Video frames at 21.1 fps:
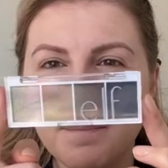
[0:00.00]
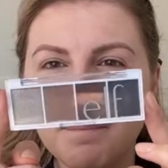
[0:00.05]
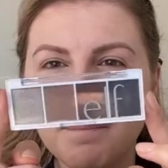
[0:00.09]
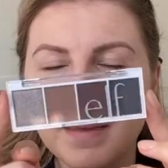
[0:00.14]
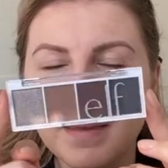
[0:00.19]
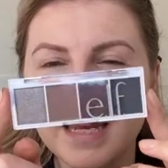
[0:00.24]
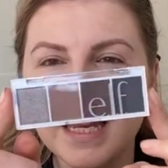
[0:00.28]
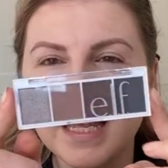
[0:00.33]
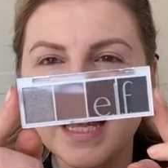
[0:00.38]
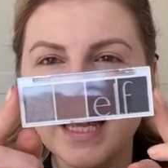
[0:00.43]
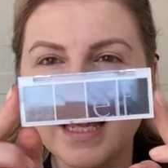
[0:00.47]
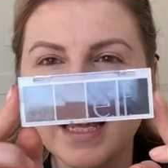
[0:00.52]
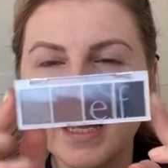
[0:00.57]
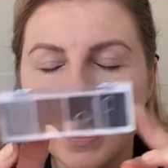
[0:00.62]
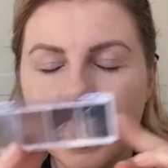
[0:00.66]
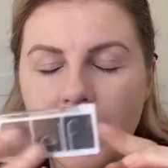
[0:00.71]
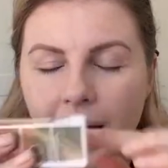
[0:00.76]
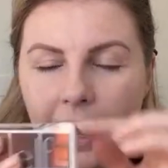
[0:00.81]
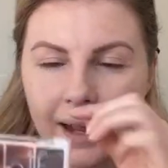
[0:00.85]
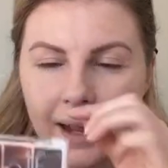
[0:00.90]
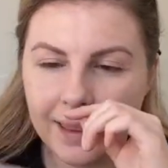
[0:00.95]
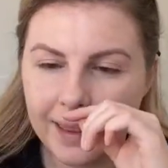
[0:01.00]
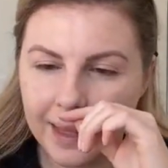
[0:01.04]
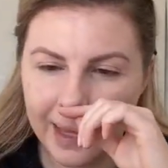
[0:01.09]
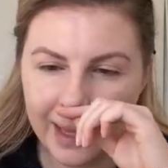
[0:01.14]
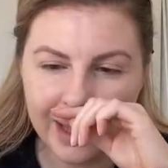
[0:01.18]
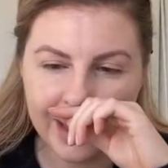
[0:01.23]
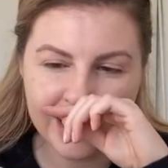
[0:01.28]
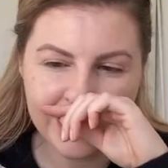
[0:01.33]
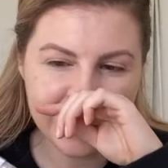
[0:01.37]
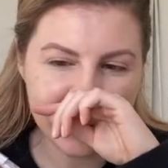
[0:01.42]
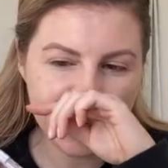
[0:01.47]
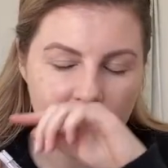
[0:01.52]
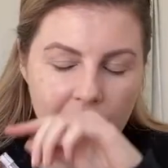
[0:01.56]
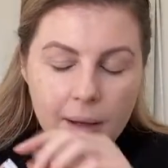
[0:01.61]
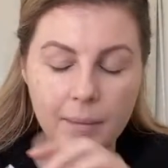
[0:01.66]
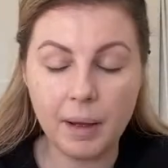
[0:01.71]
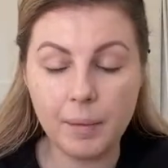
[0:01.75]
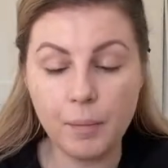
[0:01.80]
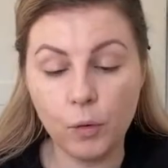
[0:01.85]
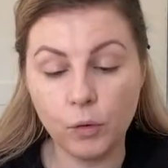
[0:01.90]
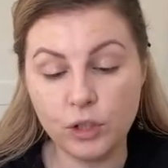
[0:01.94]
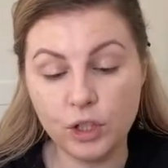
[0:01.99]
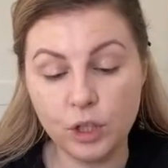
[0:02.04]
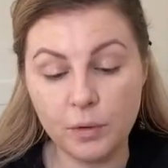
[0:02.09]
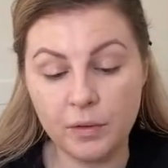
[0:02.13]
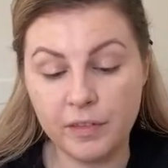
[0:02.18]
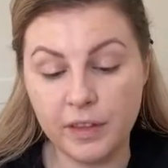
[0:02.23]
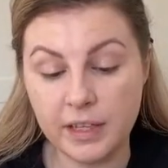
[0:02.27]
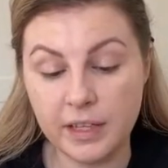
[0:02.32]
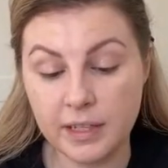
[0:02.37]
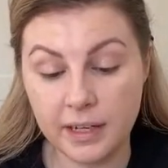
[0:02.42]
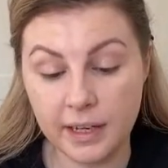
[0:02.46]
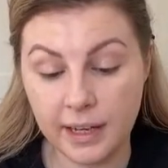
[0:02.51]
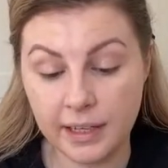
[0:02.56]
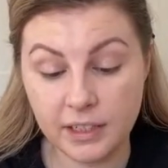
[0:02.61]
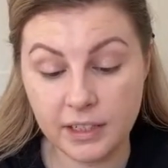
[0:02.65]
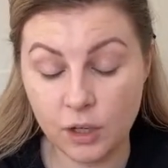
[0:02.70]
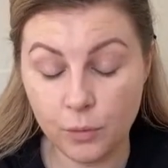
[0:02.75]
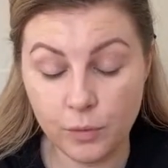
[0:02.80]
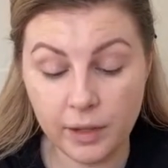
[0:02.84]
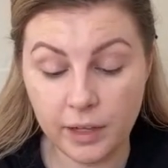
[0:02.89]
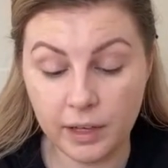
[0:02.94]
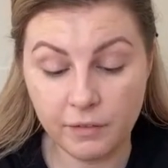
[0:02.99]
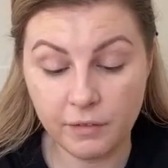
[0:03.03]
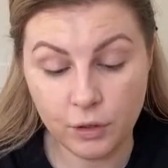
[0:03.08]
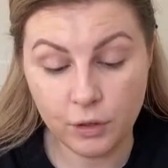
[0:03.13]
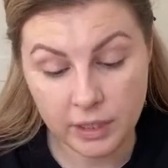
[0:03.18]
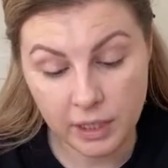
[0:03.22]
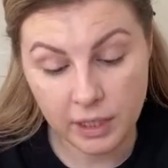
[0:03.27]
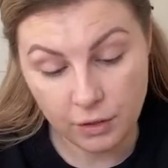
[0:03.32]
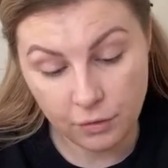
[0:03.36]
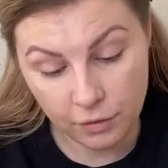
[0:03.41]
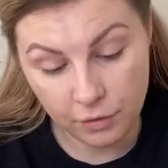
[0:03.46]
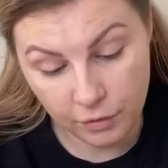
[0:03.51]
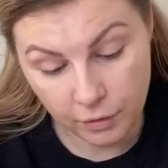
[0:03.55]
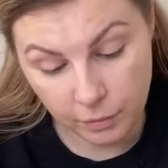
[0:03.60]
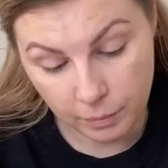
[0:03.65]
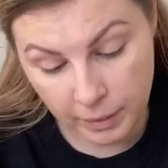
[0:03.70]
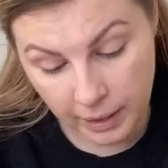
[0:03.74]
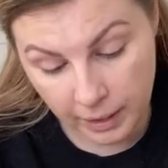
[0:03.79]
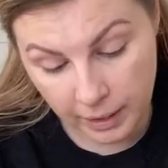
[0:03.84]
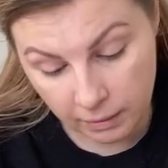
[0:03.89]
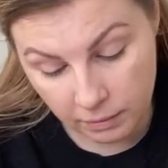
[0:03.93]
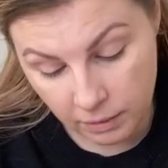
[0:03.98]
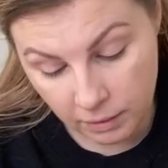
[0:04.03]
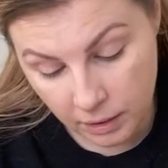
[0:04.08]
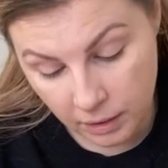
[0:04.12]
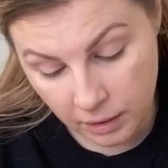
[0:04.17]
mini eye things. Um, I bought two of these and I don't think I've used either of them yet.